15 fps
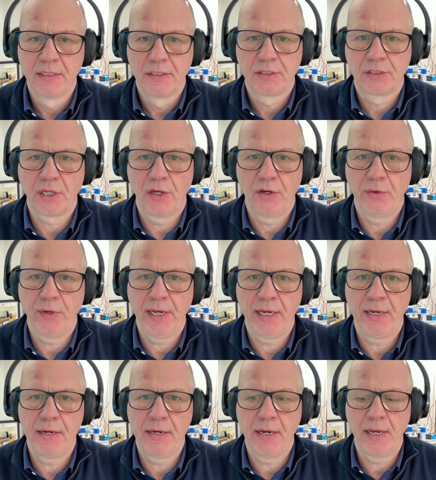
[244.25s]
So
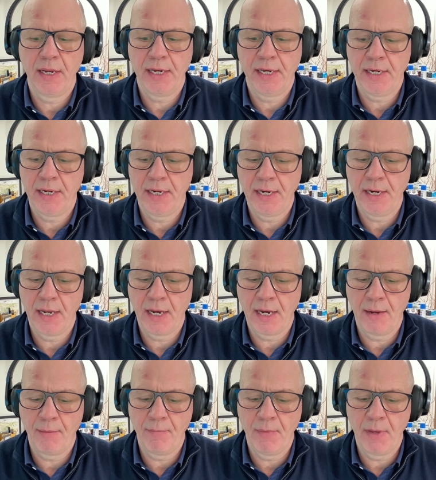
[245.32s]

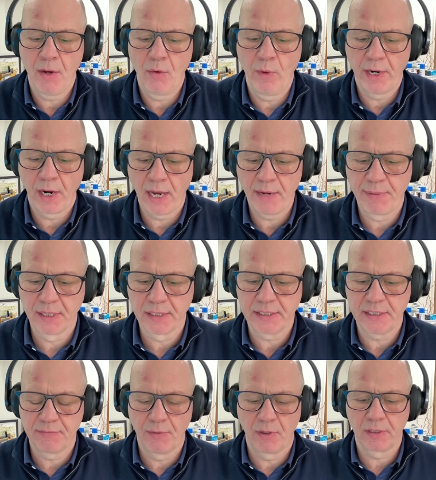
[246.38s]
when I build
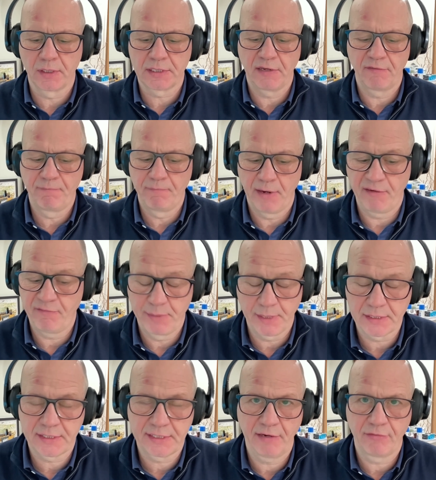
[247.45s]
these models, I've
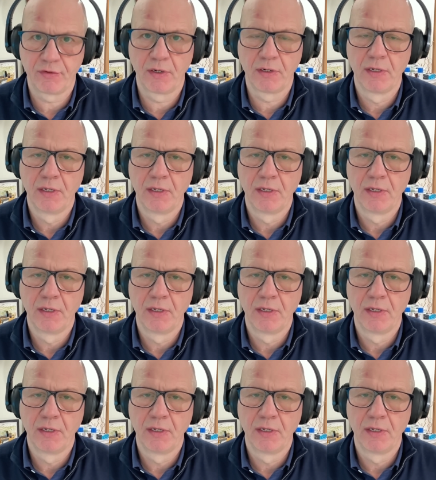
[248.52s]
built several.